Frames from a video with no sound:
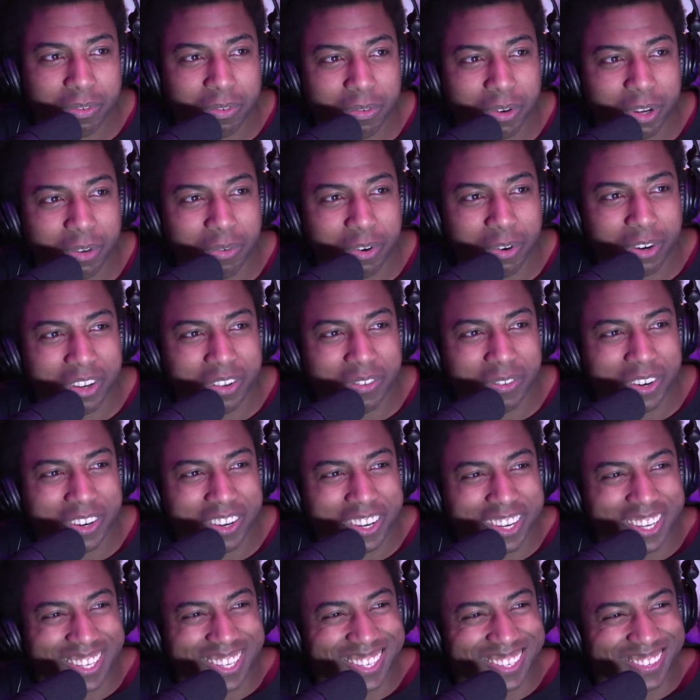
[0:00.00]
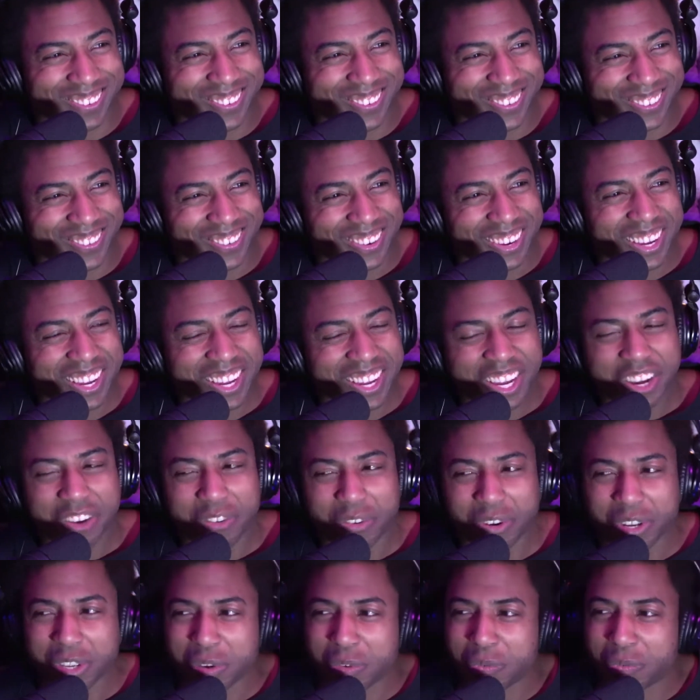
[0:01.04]
what
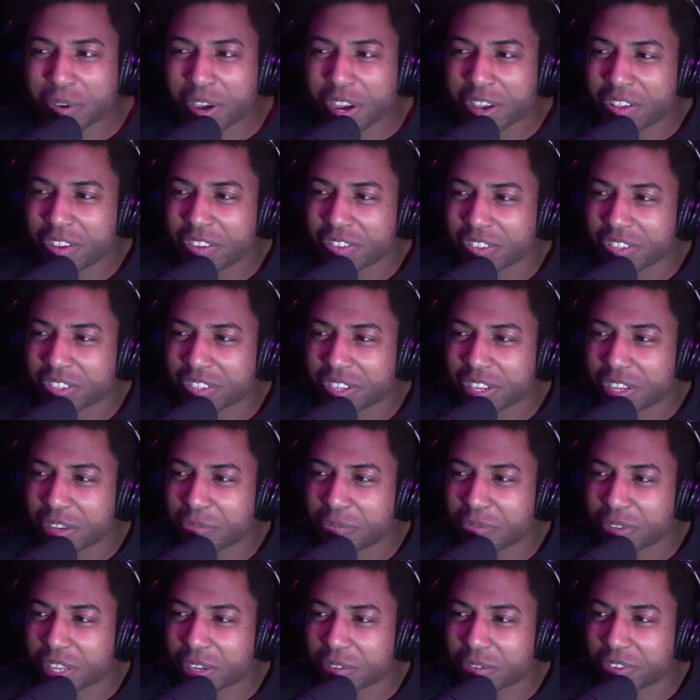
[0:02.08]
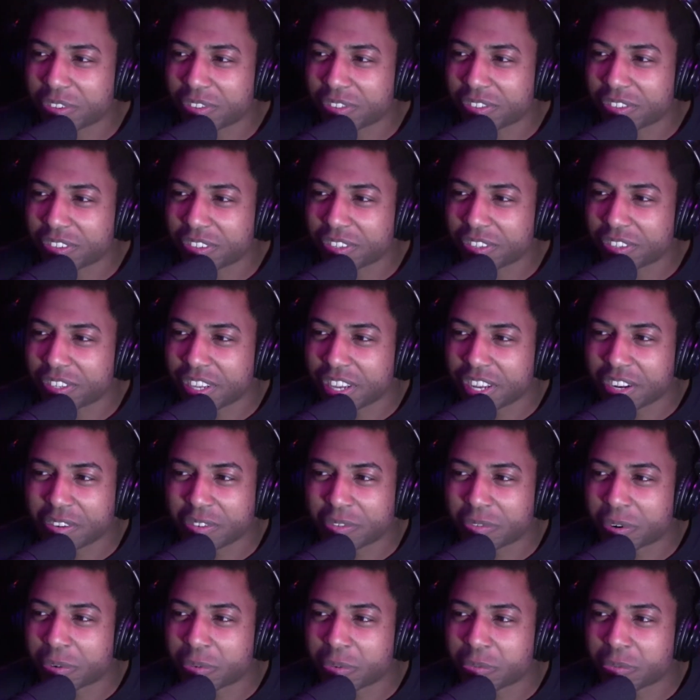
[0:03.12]
what do you file as a club? Like, what's the? I don't remember.